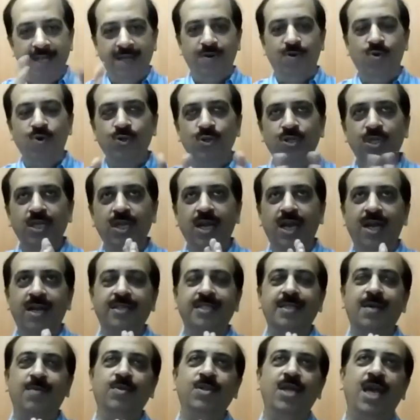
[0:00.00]
goes in our
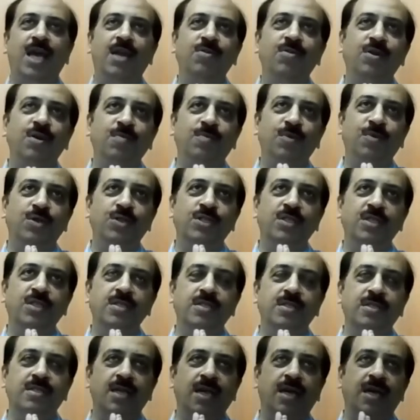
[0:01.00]
some of the annual reports,
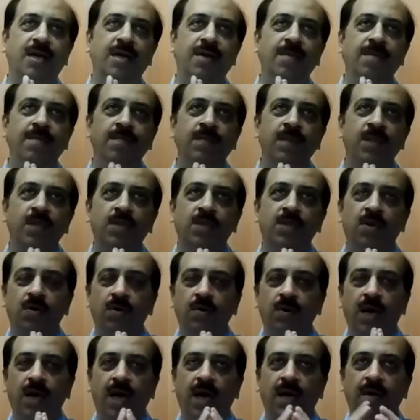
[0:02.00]
is, you
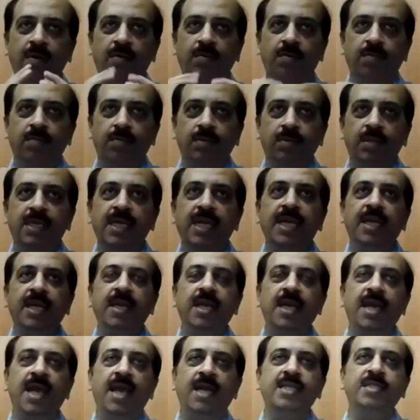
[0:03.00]
know, our
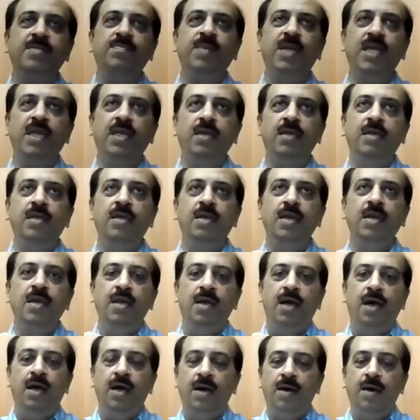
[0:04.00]
DNA has been
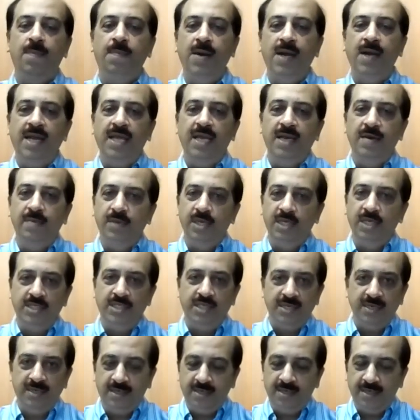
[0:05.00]
building
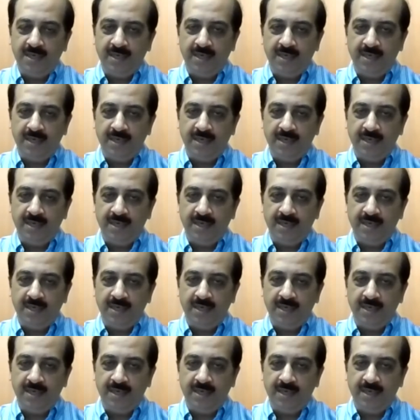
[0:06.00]
emergent,